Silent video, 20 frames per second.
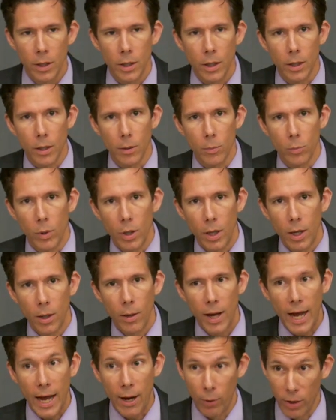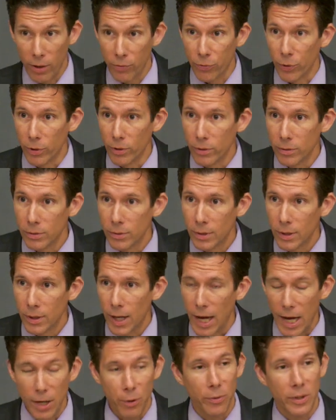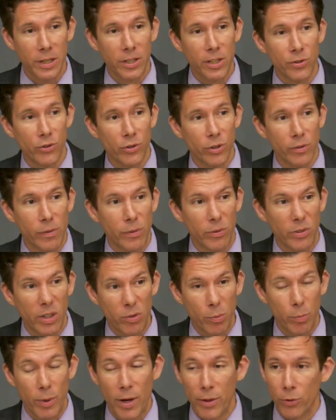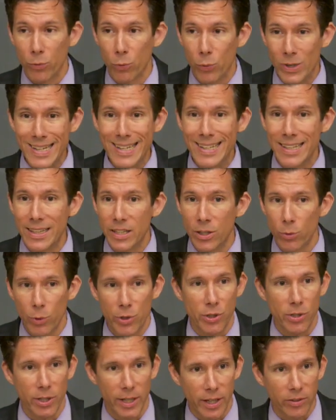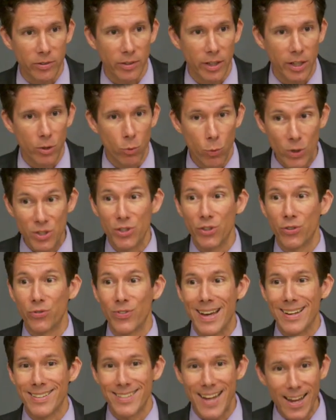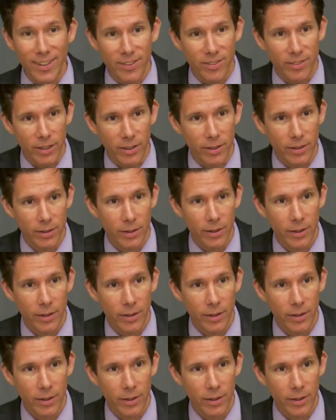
Um, however, I don't think conservatives ever bother reading the original essay, which is fantastic.